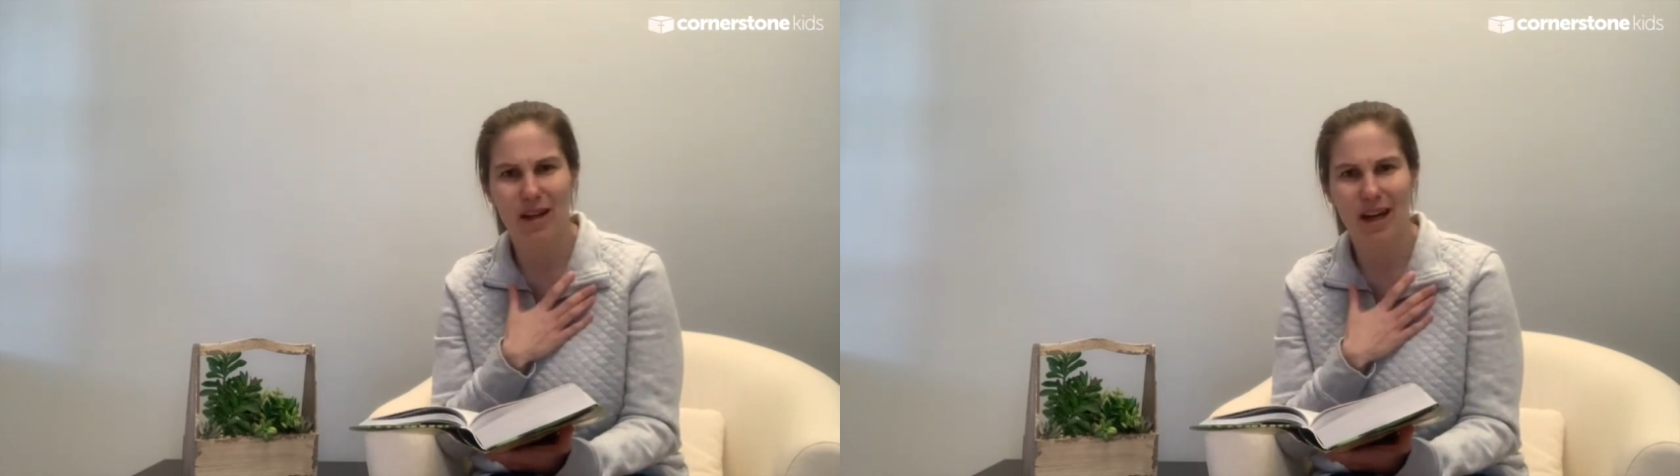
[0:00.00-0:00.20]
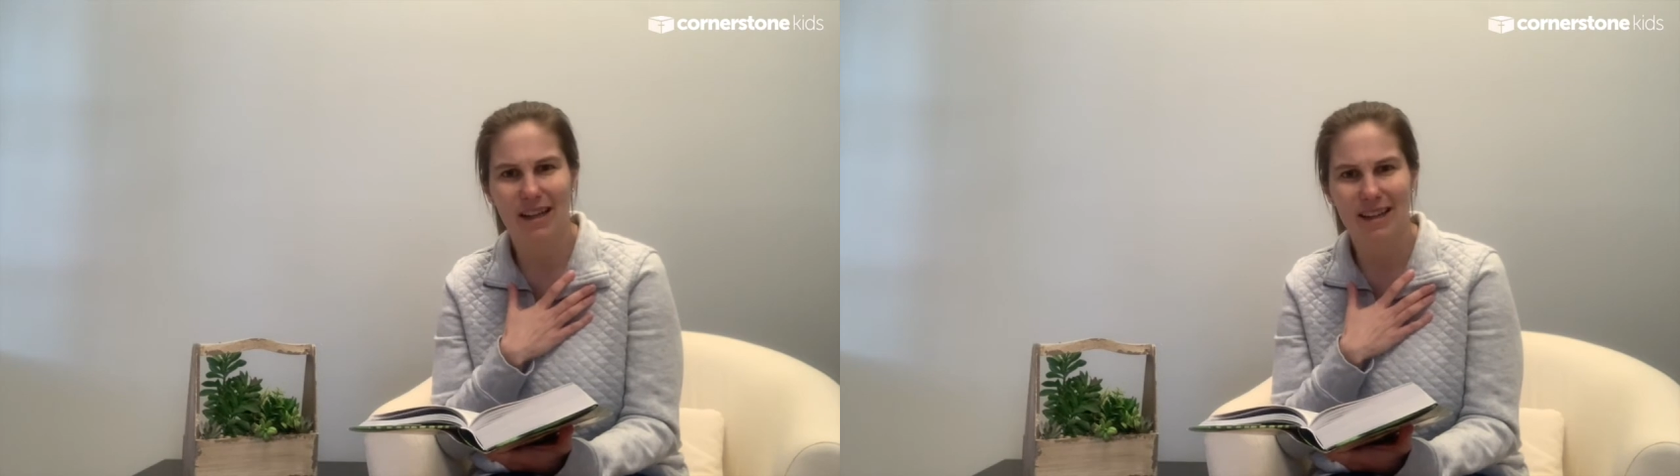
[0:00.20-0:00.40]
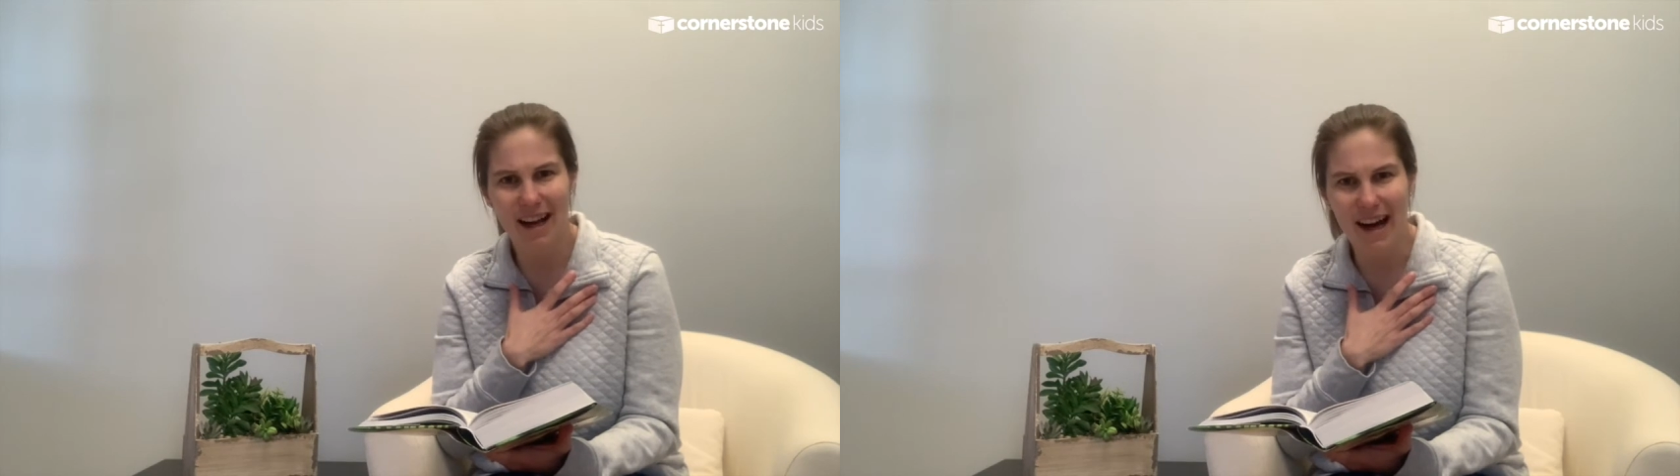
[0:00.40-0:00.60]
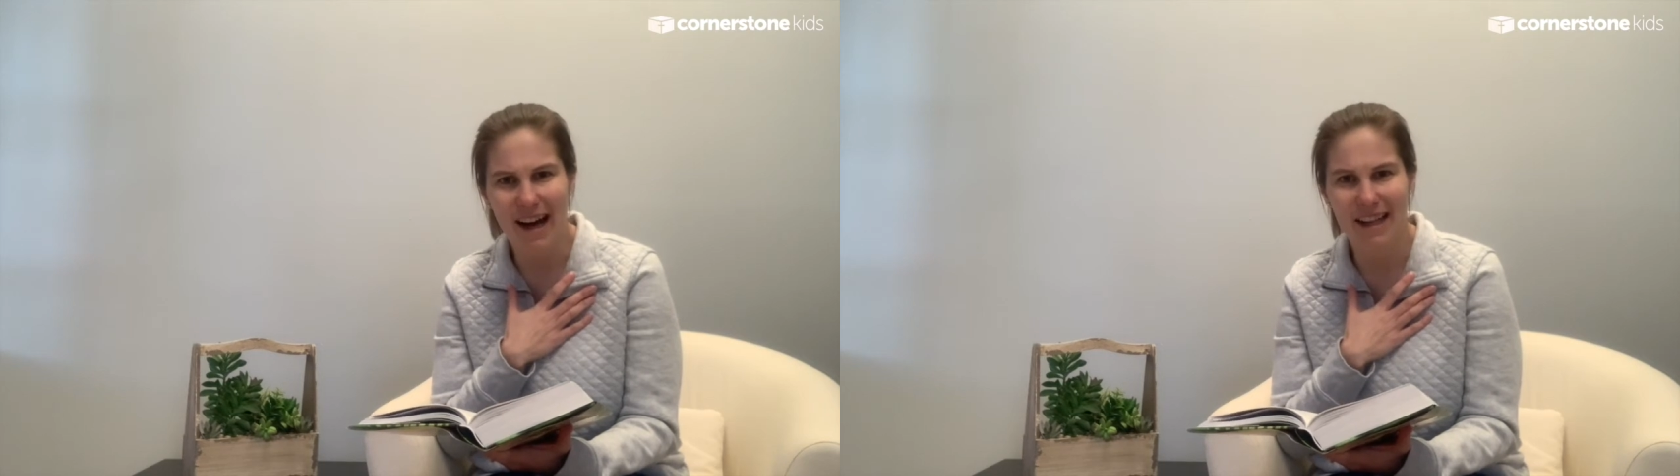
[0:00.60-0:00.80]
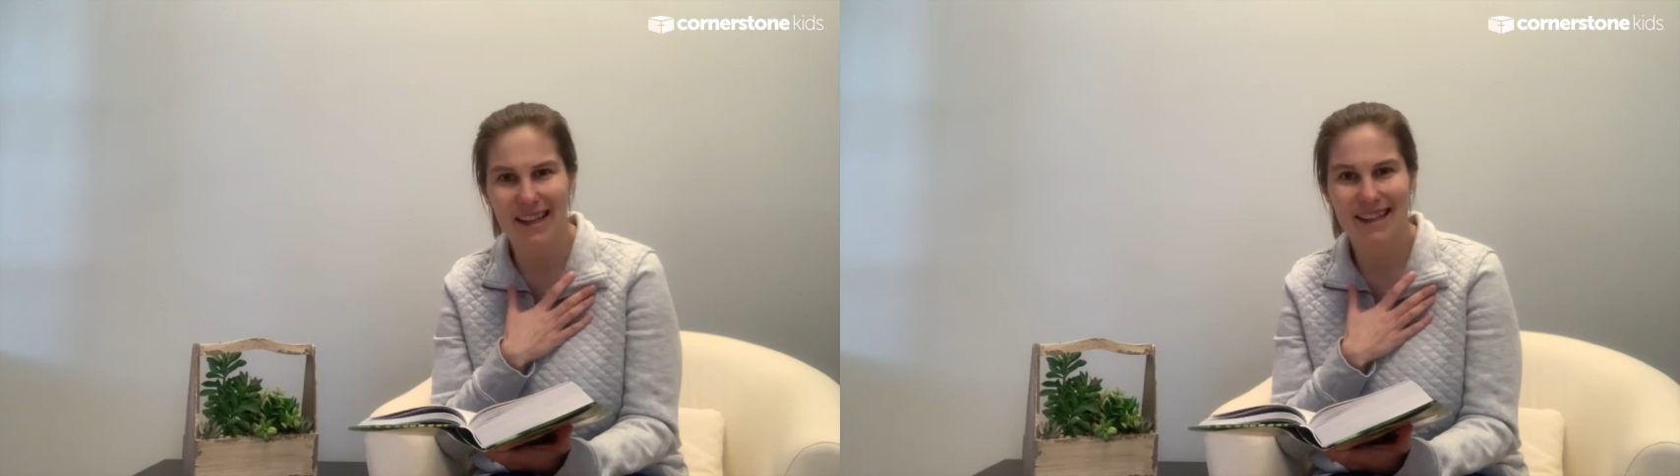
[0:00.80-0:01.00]
that
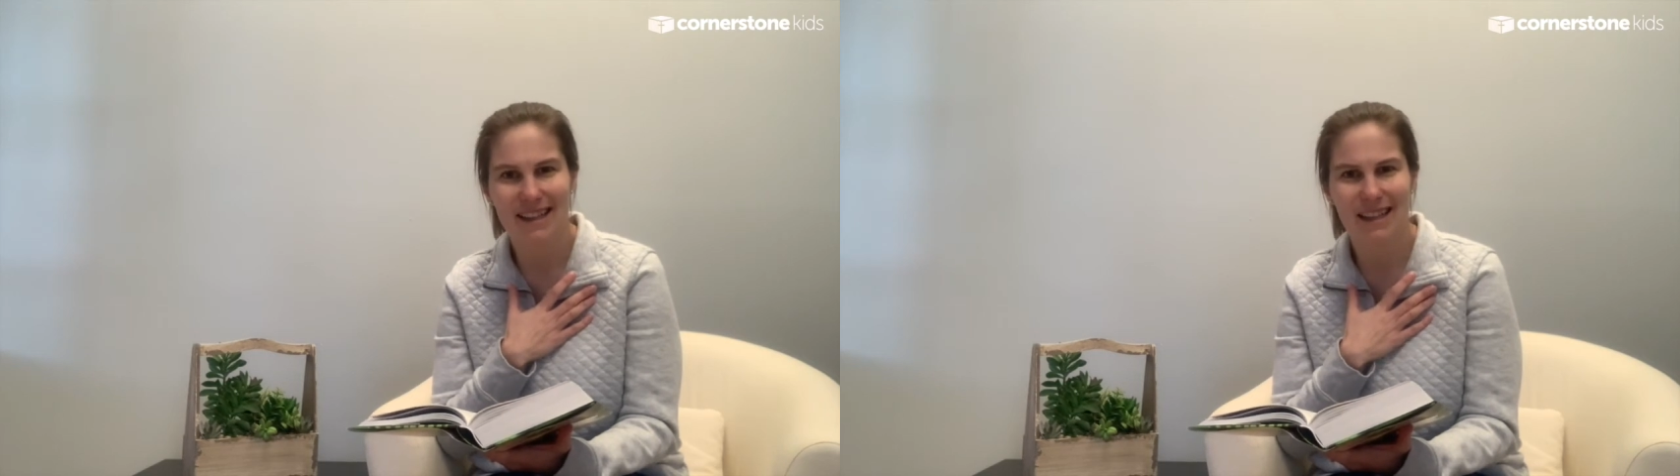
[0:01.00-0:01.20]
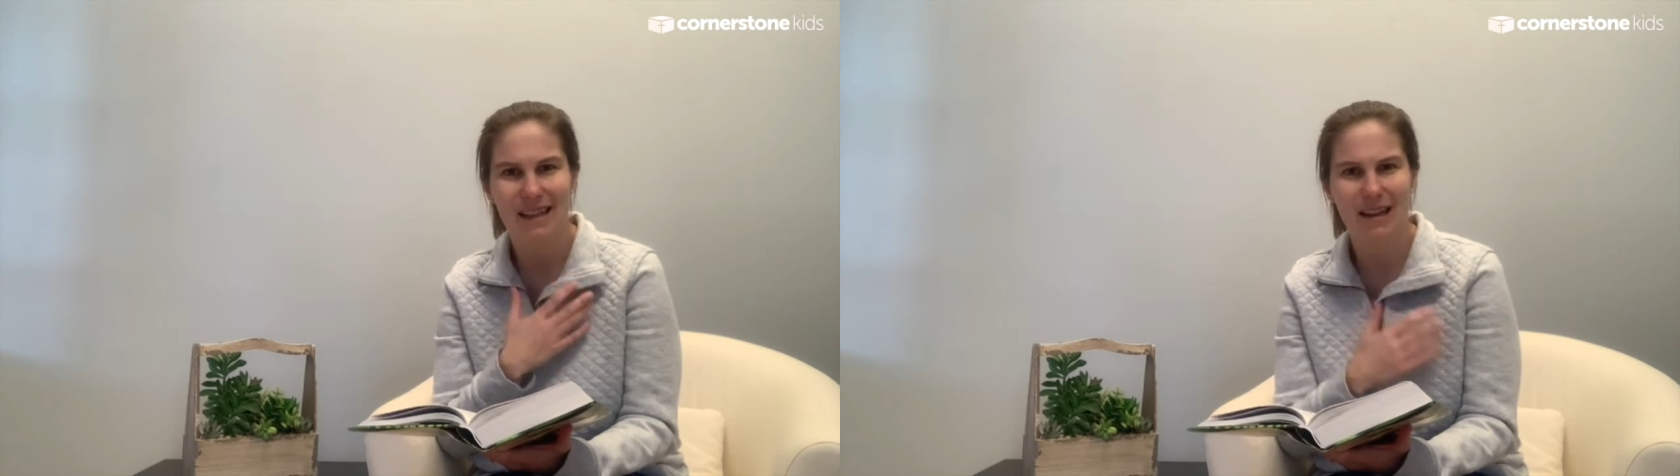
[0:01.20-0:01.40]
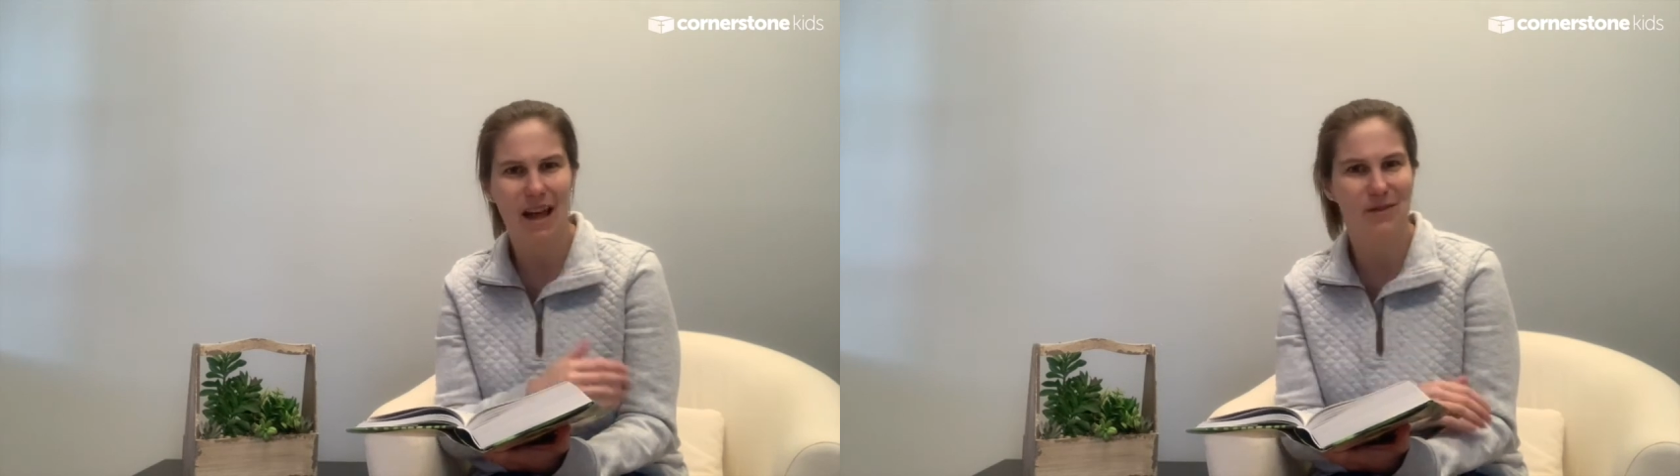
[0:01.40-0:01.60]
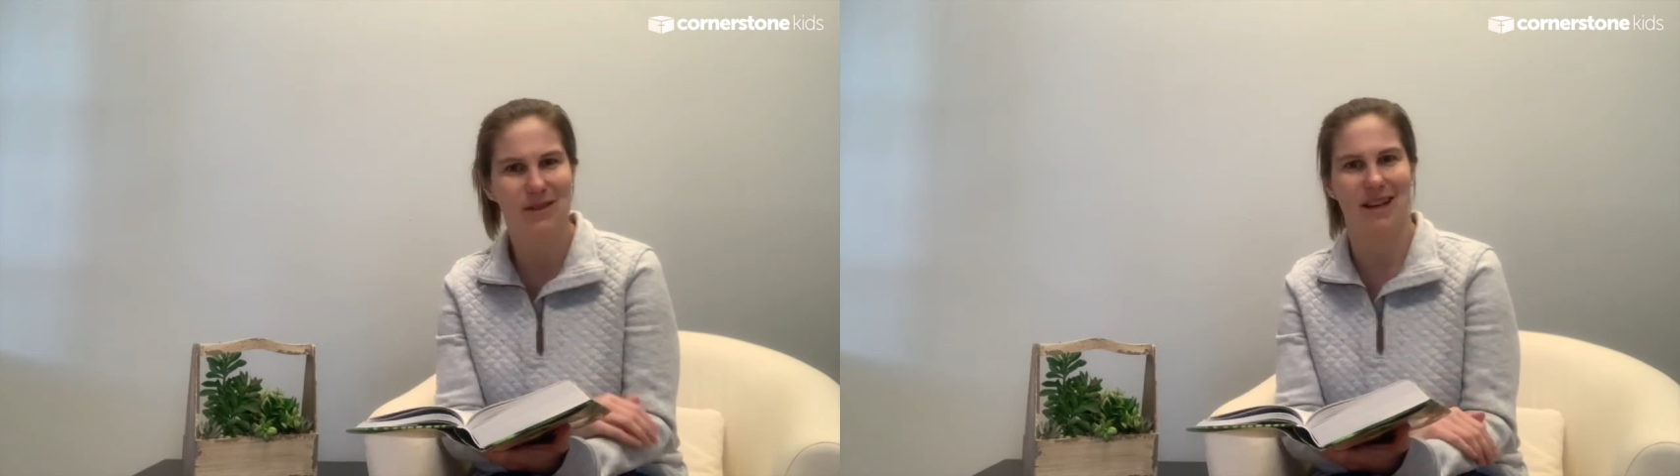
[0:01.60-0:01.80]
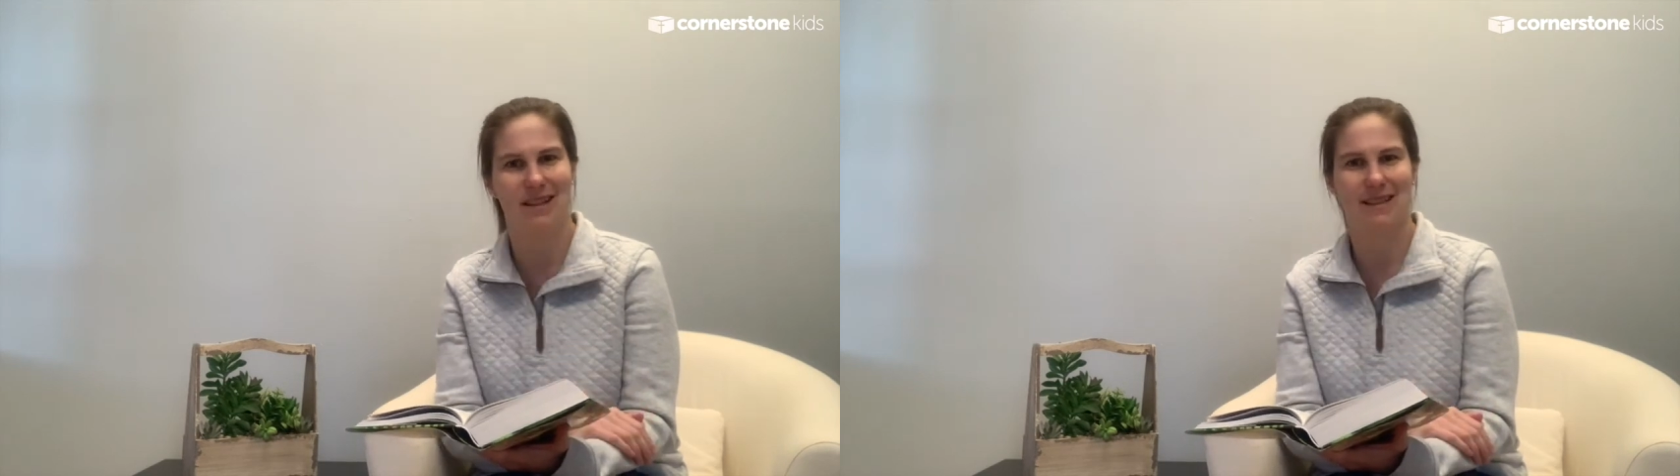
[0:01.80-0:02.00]
God loves
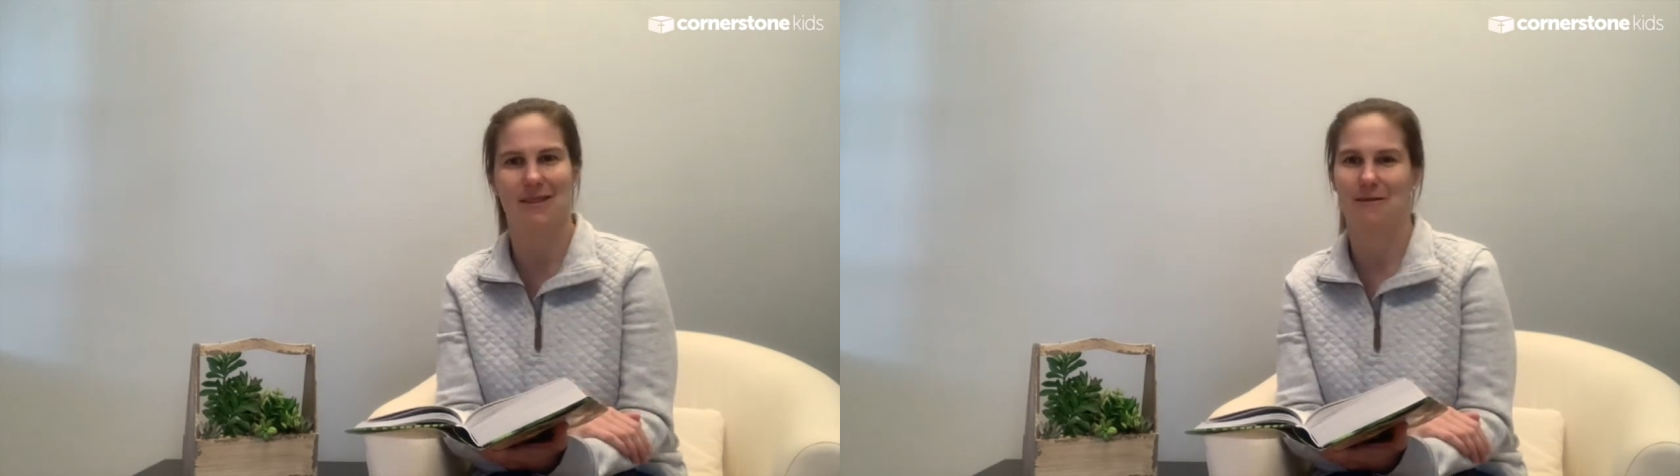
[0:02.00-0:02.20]
us?